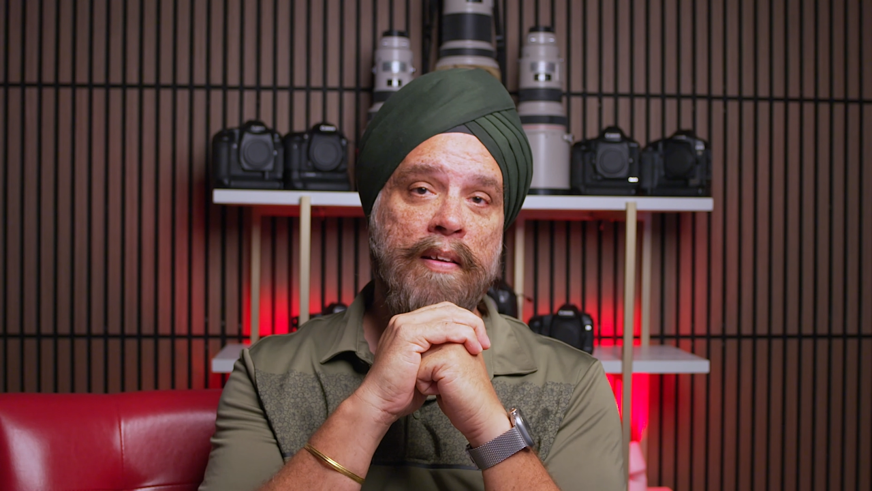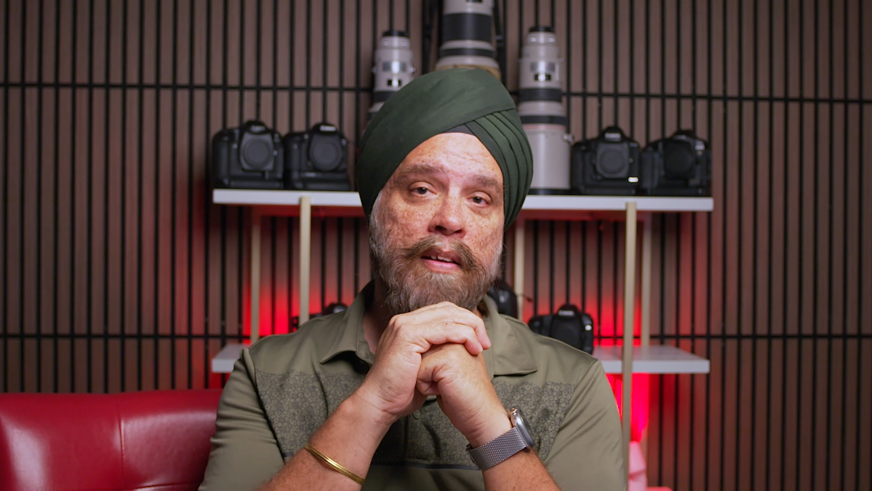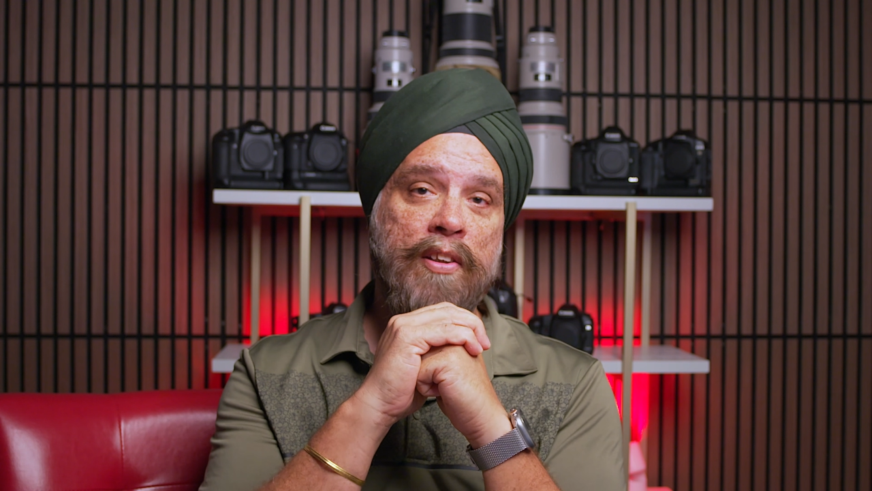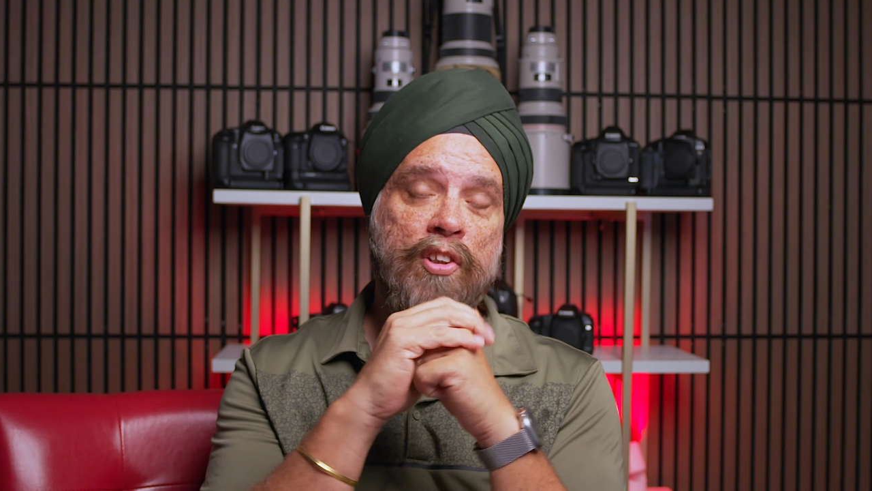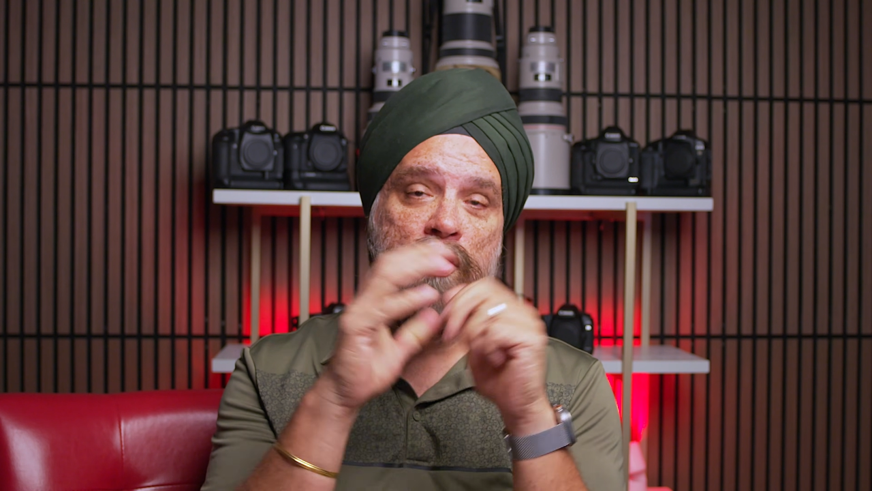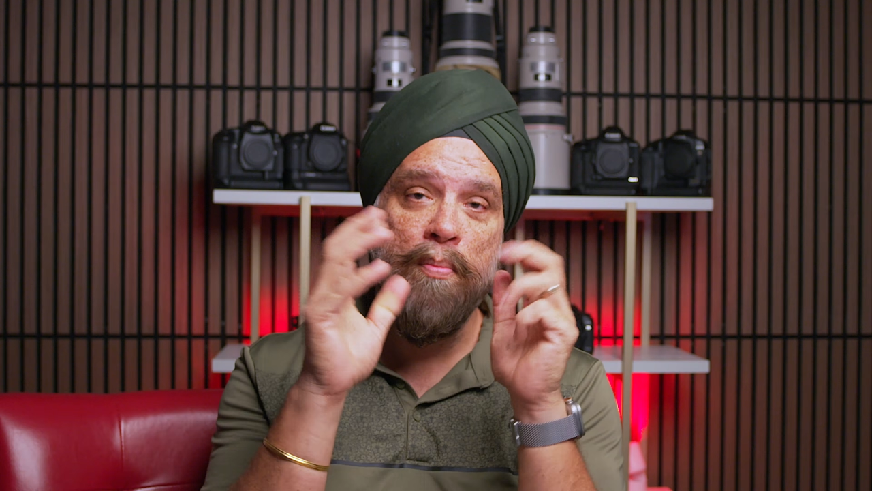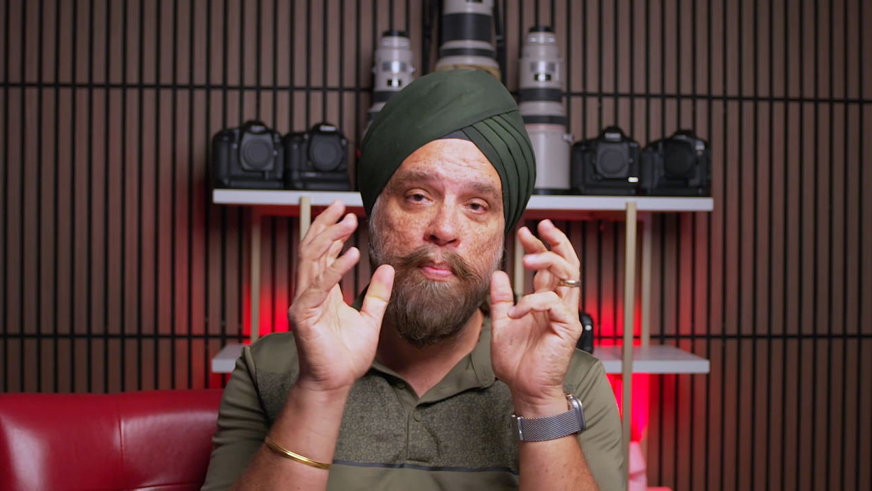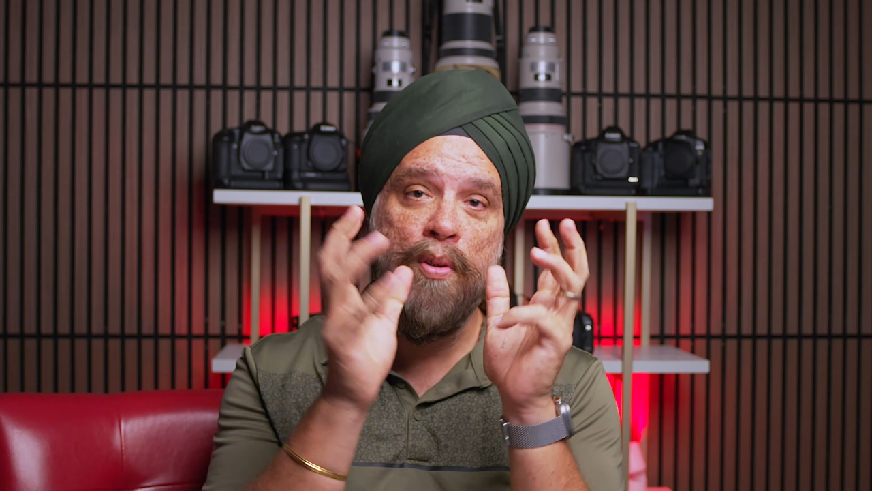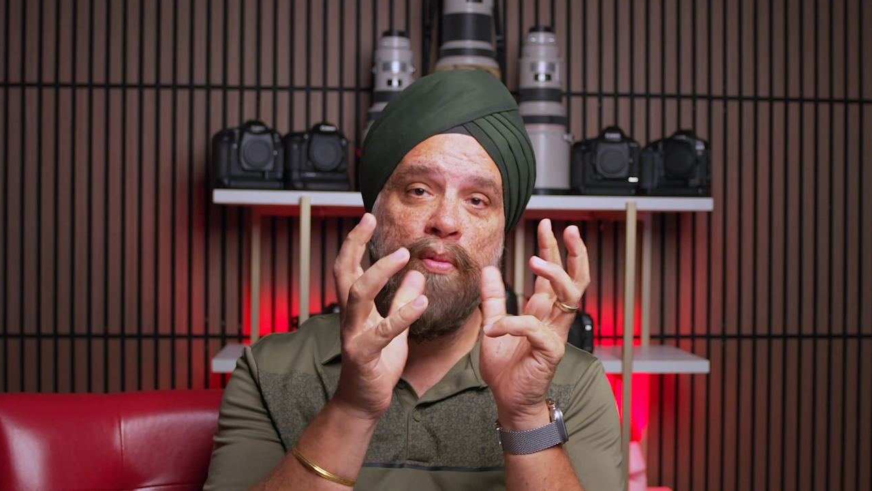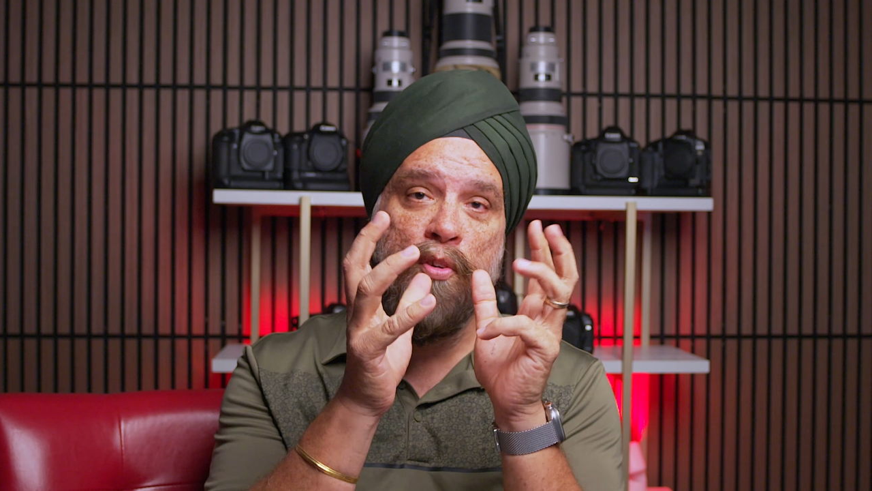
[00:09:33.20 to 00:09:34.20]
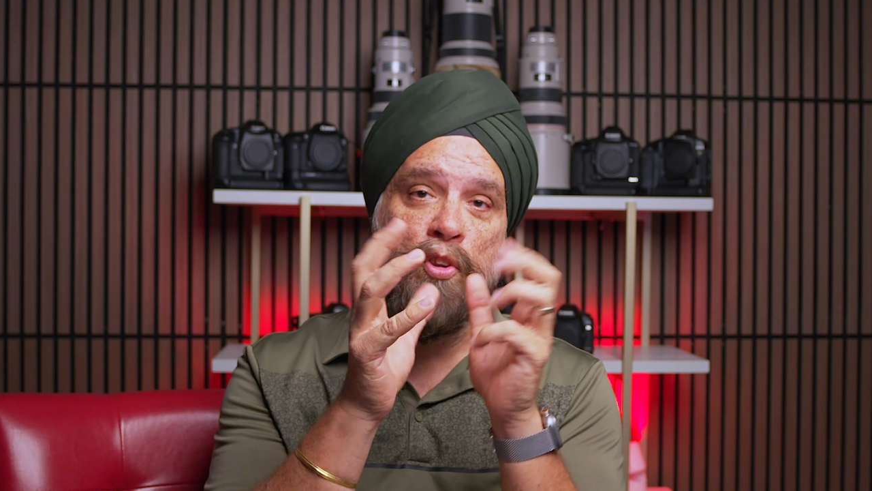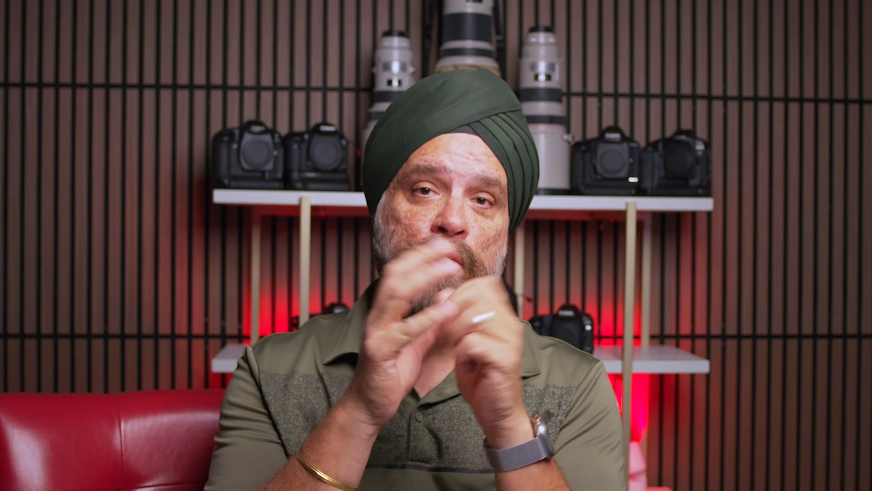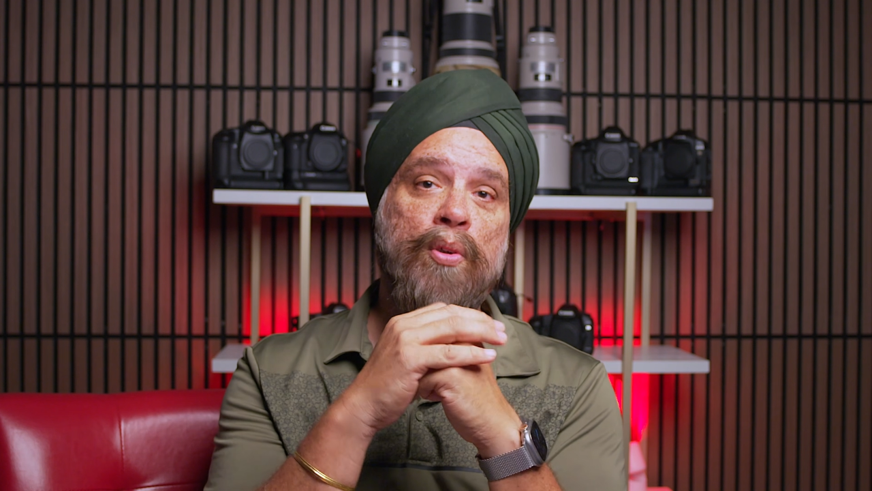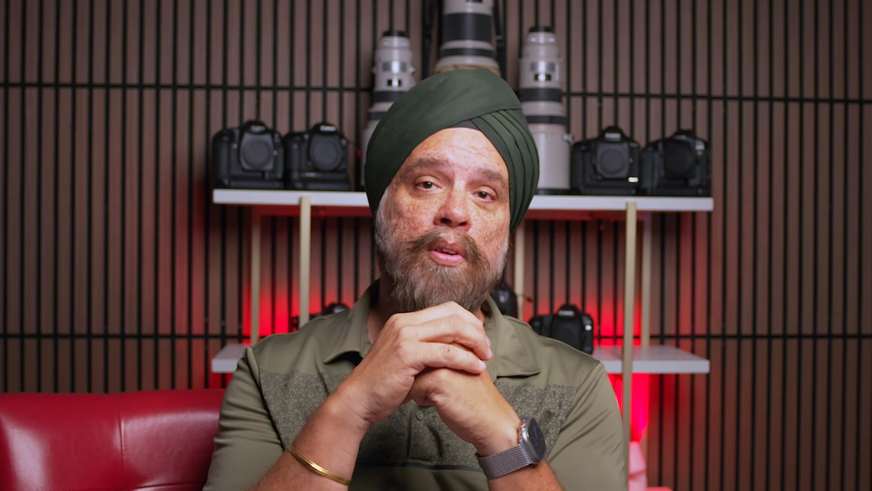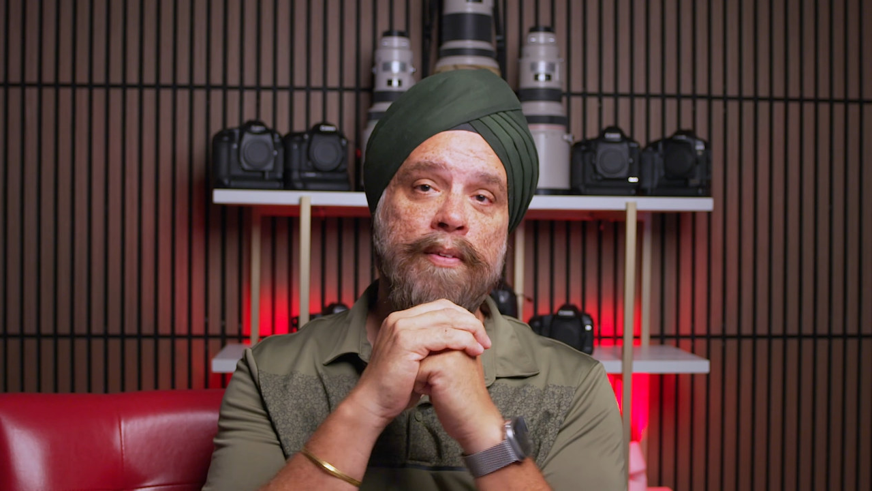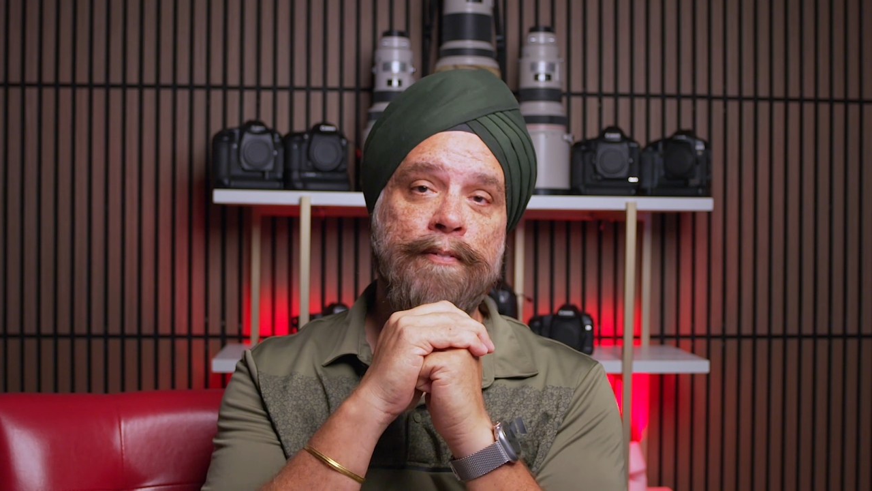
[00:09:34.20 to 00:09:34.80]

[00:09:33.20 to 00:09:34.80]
And just a beautiful soul.